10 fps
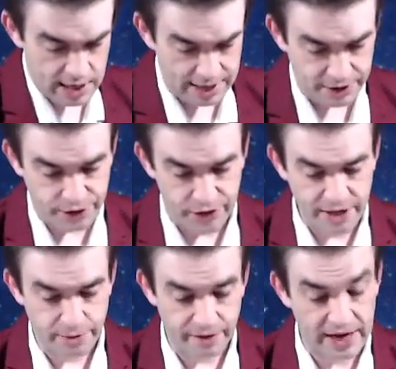On the
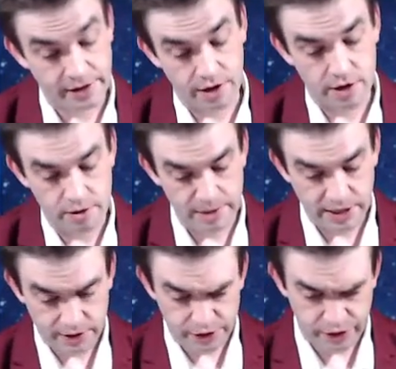Strength, we've got the Hermit,
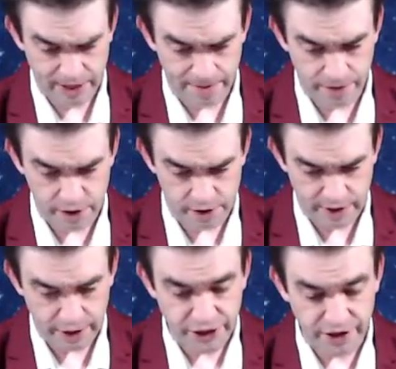straight-up Virgo
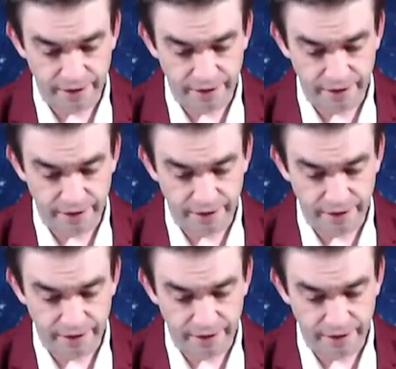energy.